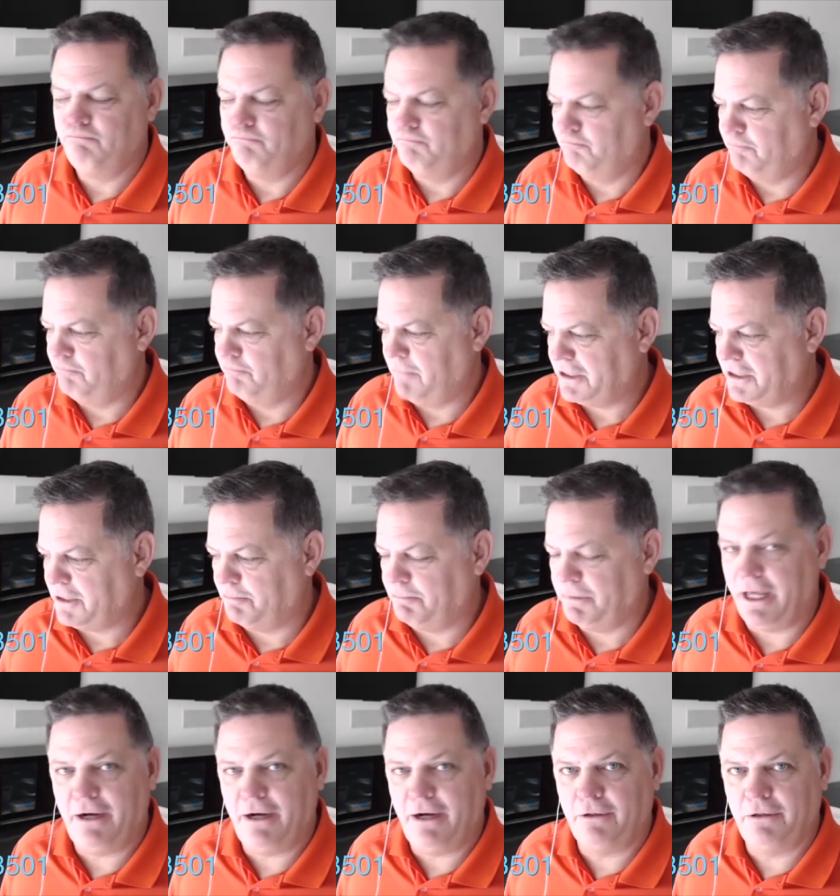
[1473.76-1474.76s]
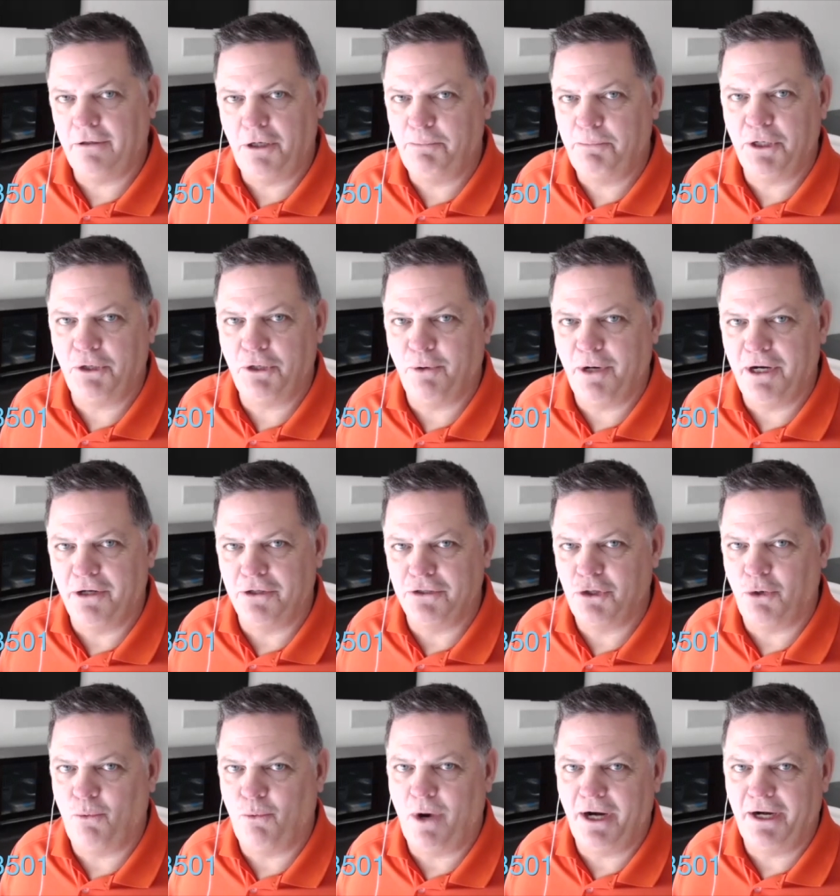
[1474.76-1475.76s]
make the planet a little bit greener.
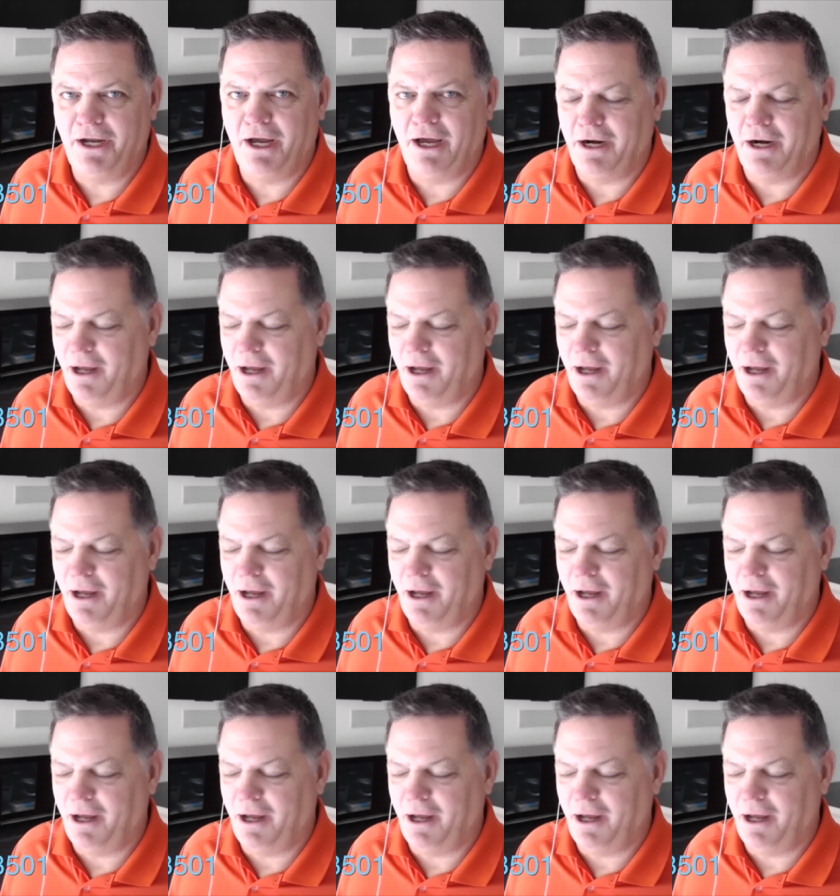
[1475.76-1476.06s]
So why not?